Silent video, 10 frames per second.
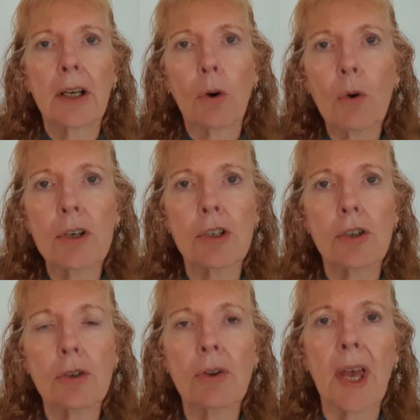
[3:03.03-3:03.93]
in order to
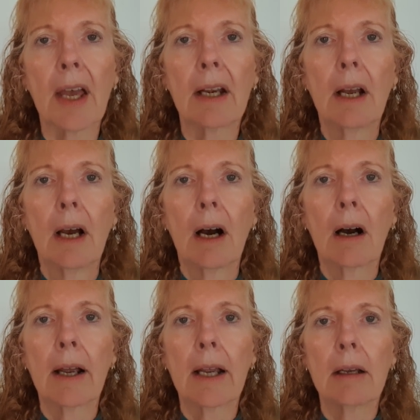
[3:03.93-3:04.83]
do that,
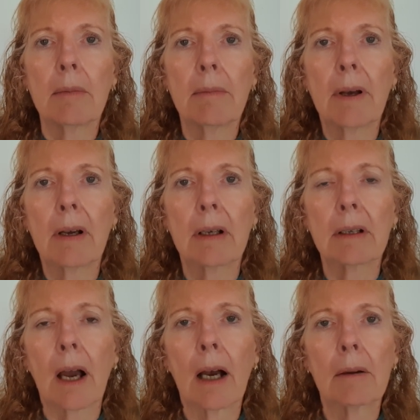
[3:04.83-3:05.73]
I am
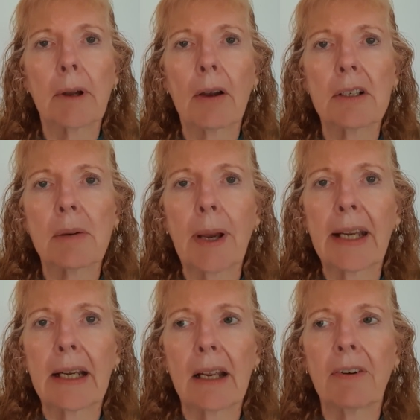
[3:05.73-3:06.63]
going to
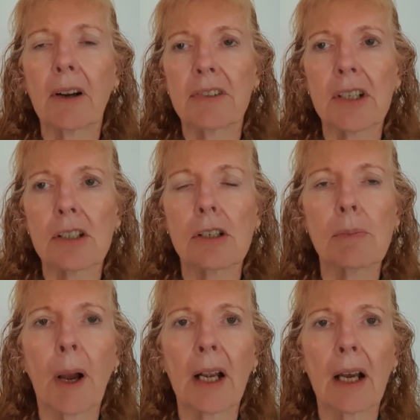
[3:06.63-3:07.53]
make an effort. I've just
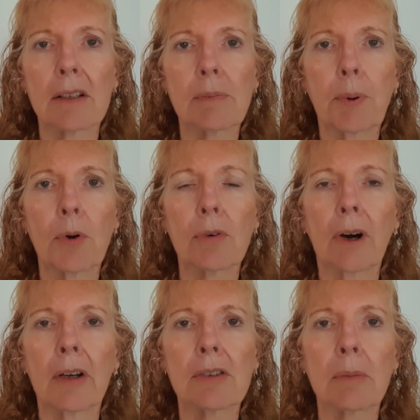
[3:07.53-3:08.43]
used my last pork
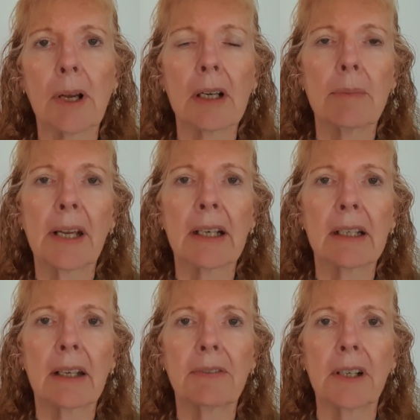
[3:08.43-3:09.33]
roast. I'm going to make
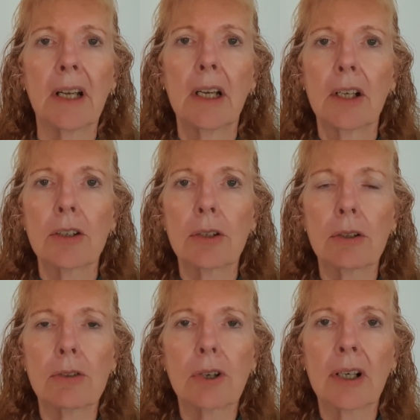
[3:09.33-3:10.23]
an effort
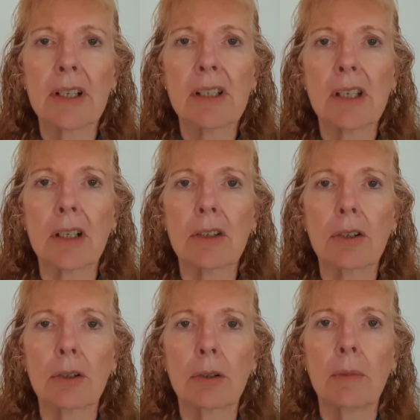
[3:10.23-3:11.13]
to try to stick
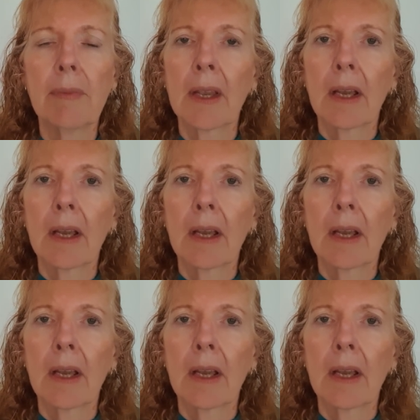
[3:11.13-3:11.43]
to